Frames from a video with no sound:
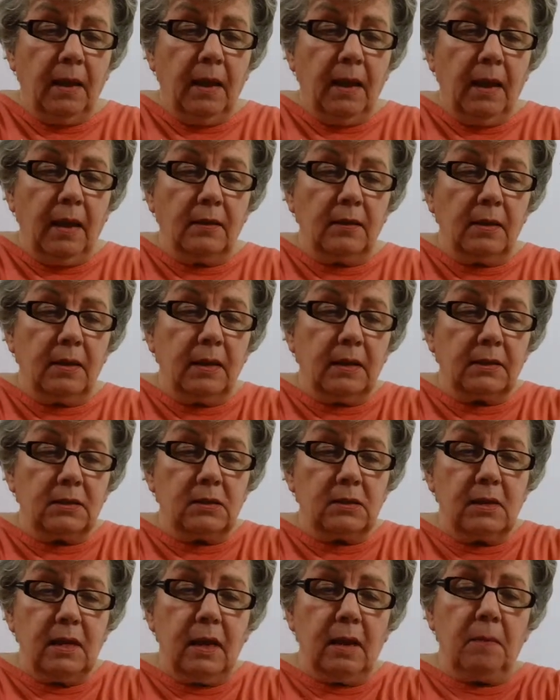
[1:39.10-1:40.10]
And the next
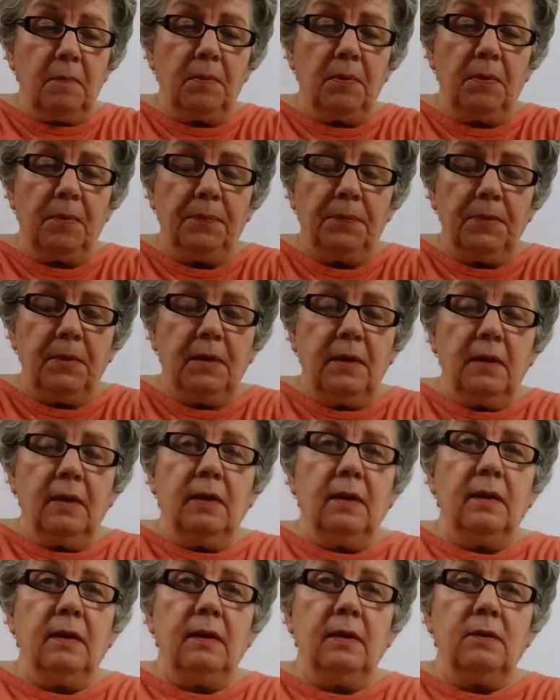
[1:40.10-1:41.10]
step
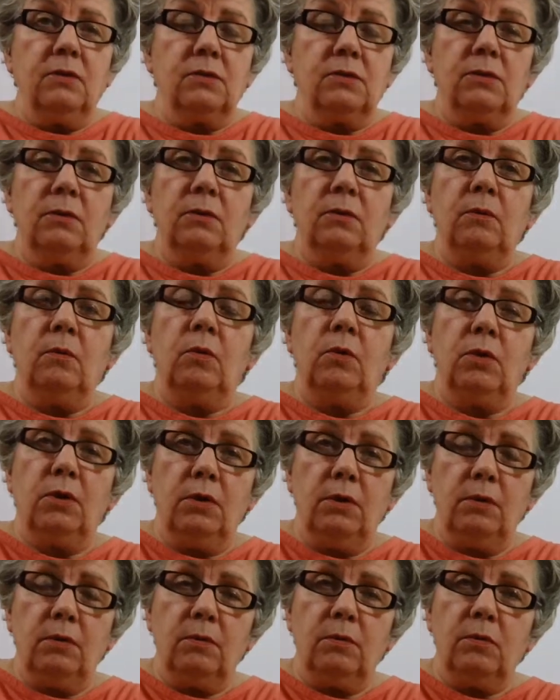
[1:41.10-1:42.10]
is to
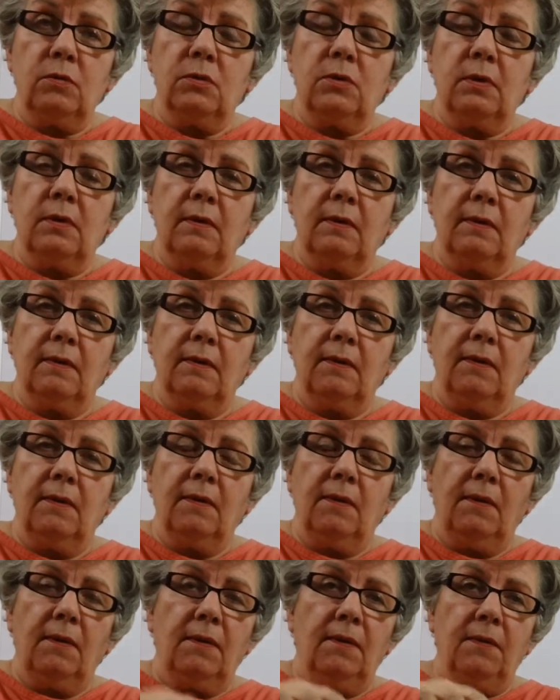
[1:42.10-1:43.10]
use
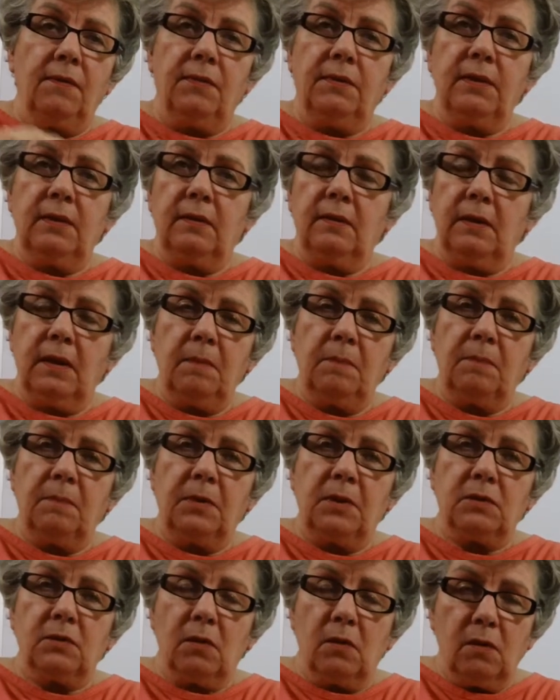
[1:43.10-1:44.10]
the lip
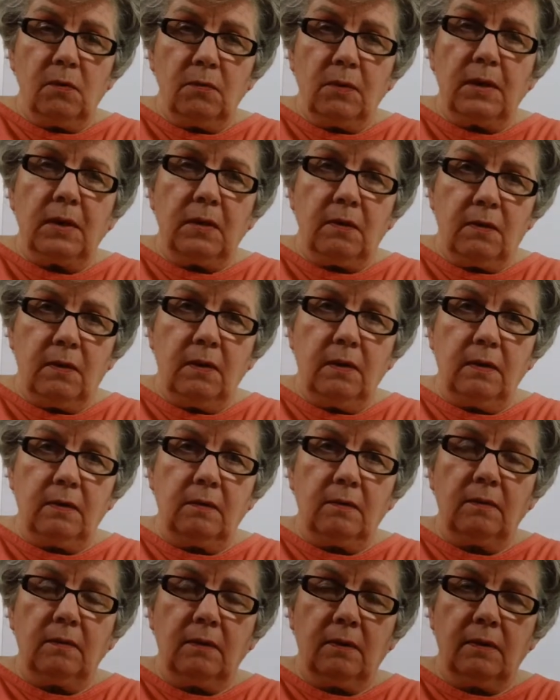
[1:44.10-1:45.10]
that's already
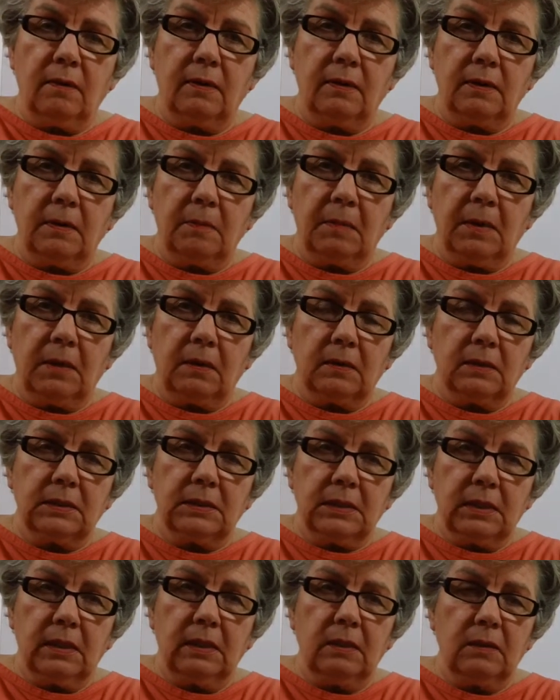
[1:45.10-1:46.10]
there on the metal
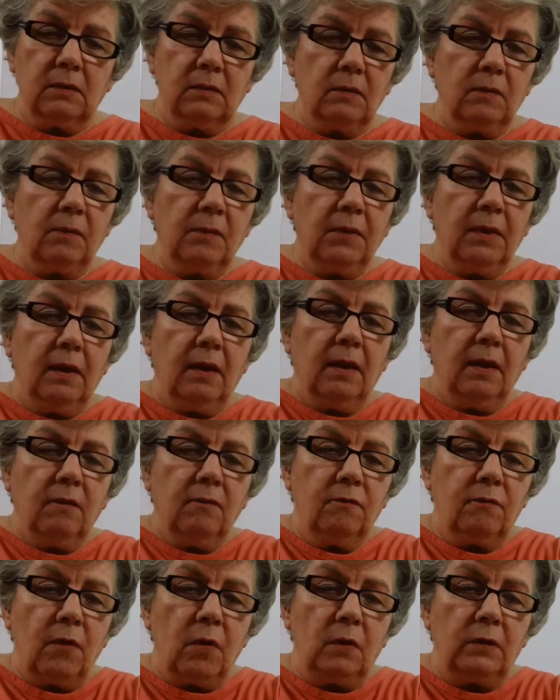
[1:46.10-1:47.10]
container,
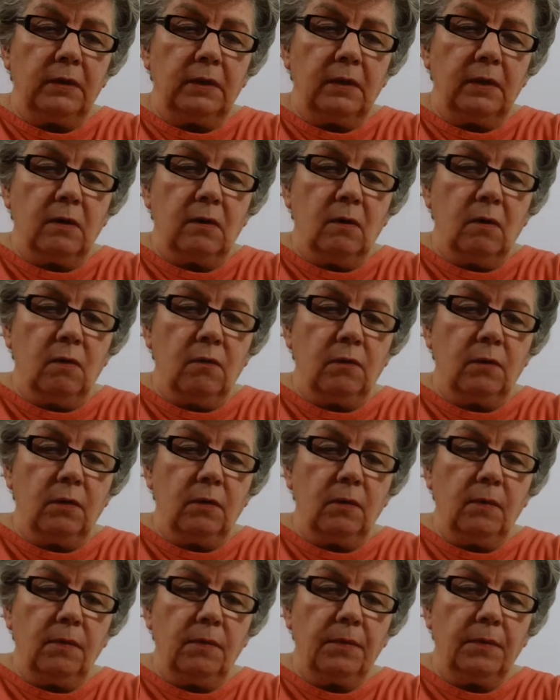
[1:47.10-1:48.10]
folding it over
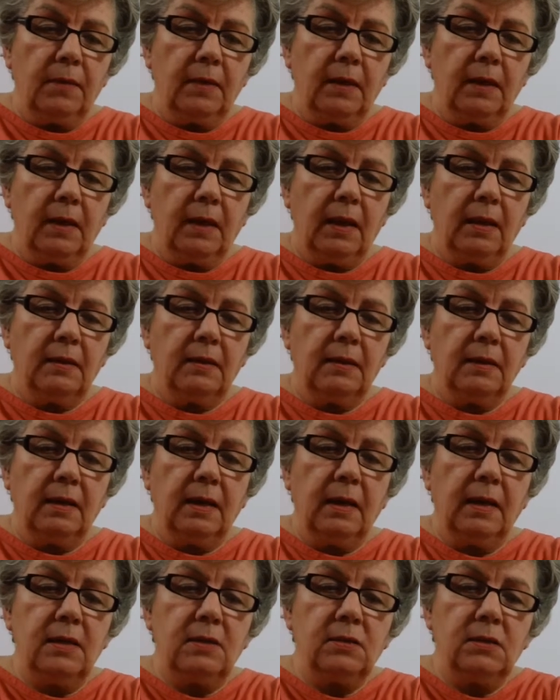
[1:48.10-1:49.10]
and
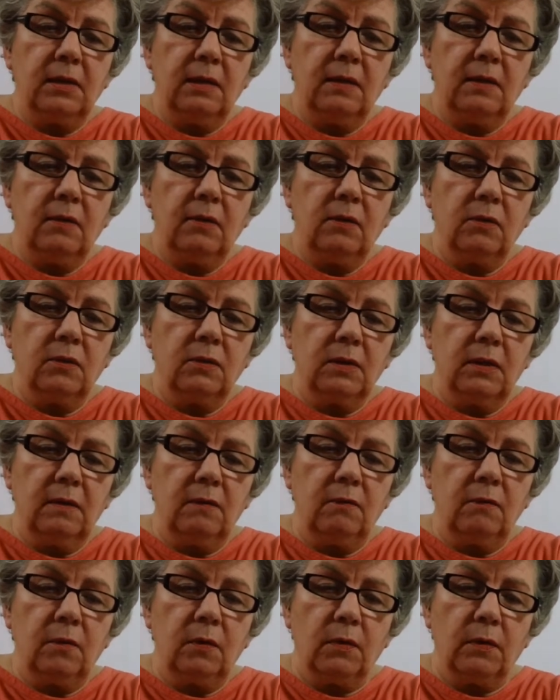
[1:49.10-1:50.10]
encasing your tin
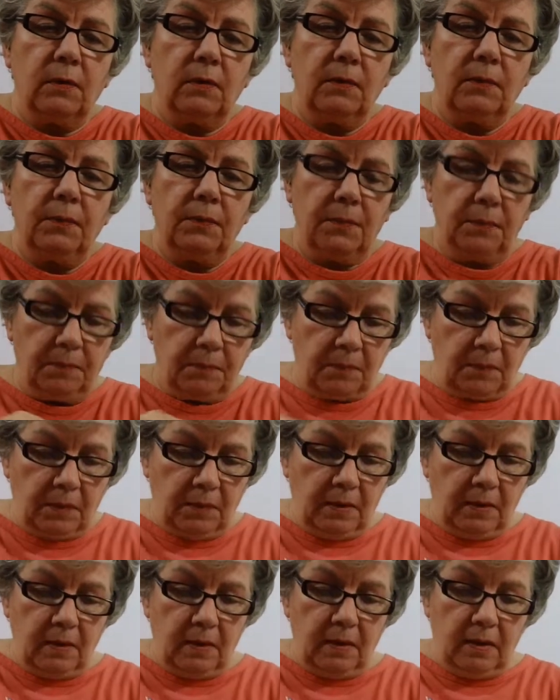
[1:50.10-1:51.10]
foil
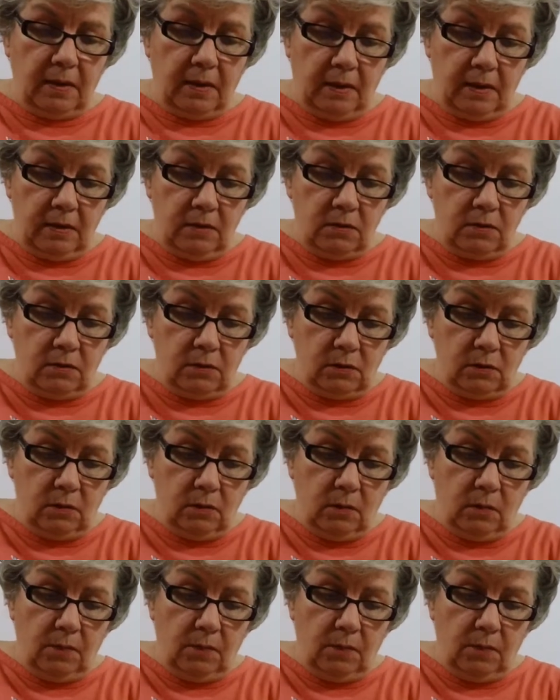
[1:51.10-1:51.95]
into